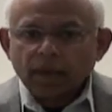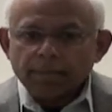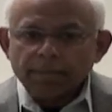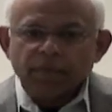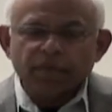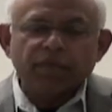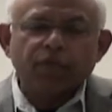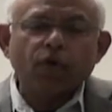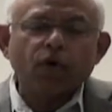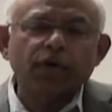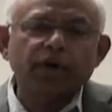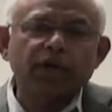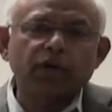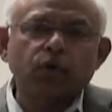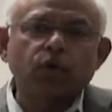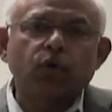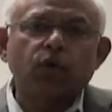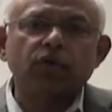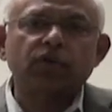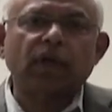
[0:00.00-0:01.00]
before it
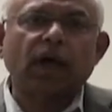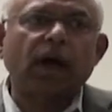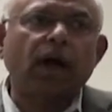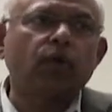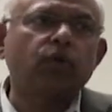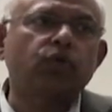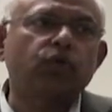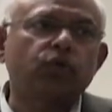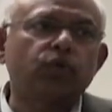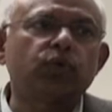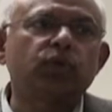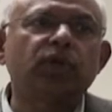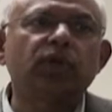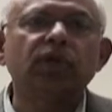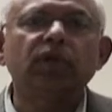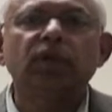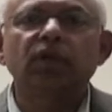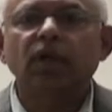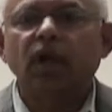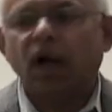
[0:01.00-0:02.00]
goes out to
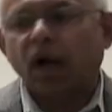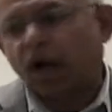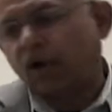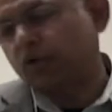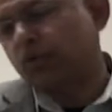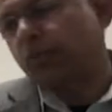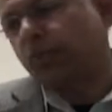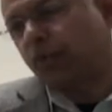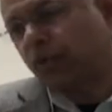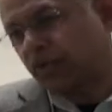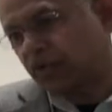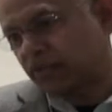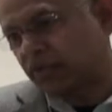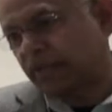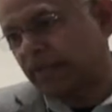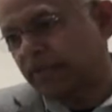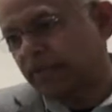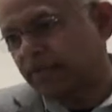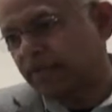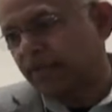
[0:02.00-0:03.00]
the output
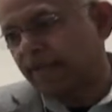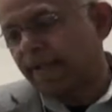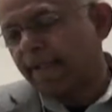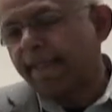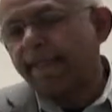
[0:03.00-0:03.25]
stage.